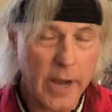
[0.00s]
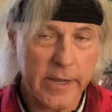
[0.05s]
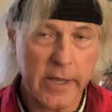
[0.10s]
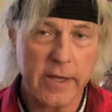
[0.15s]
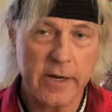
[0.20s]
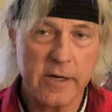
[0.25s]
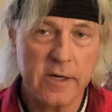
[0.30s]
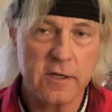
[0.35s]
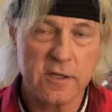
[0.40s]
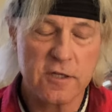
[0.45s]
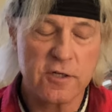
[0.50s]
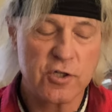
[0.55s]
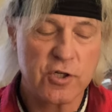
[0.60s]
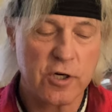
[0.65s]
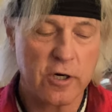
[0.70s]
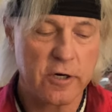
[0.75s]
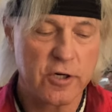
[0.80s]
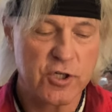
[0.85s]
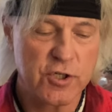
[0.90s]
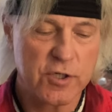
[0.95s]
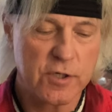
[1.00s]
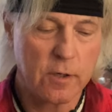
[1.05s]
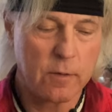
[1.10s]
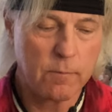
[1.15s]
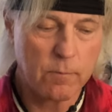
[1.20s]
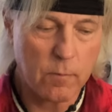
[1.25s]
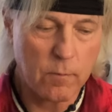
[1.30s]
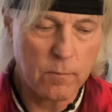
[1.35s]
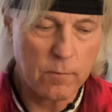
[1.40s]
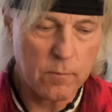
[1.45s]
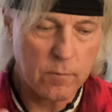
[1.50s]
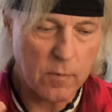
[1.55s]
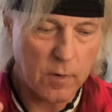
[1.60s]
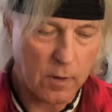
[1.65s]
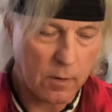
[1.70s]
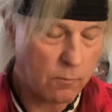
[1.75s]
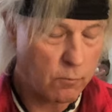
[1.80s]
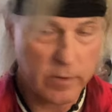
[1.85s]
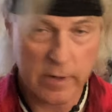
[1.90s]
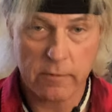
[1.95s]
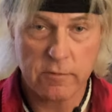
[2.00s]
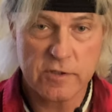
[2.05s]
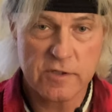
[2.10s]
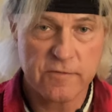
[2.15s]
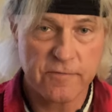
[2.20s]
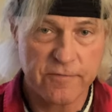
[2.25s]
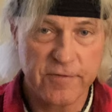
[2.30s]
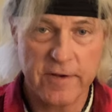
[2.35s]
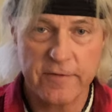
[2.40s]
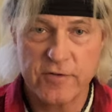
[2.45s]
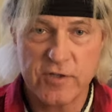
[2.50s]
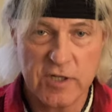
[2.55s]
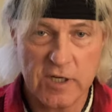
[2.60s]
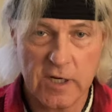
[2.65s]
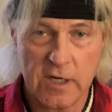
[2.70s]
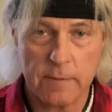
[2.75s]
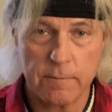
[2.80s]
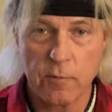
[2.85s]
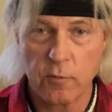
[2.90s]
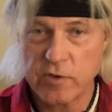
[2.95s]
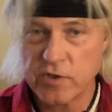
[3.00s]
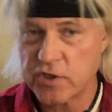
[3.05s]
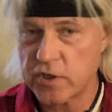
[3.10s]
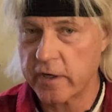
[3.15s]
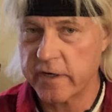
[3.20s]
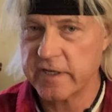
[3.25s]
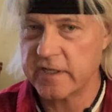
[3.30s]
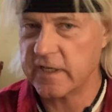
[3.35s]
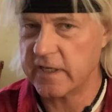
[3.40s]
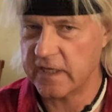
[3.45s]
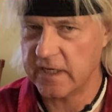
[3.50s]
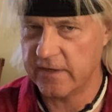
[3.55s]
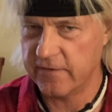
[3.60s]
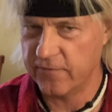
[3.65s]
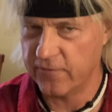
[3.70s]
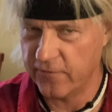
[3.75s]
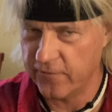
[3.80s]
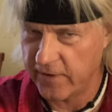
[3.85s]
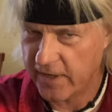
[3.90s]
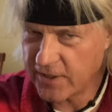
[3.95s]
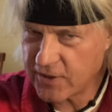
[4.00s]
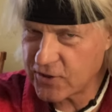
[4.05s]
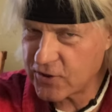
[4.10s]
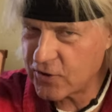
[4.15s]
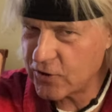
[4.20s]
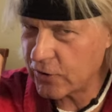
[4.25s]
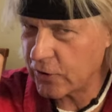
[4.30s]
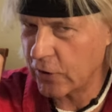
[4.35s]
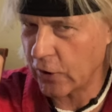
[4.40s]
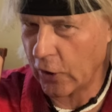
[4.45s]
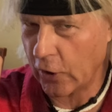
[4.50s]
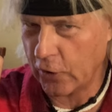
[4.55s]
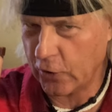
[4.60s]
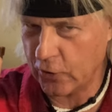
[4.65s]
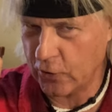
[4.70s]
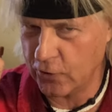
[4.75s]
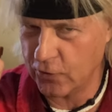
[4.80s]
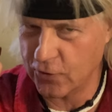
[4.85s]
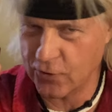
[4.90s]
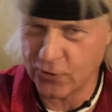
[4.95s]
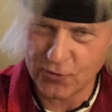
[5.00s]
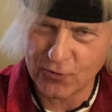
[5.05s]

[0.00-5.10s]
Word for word: I got into the church when I was 15, we started investigating the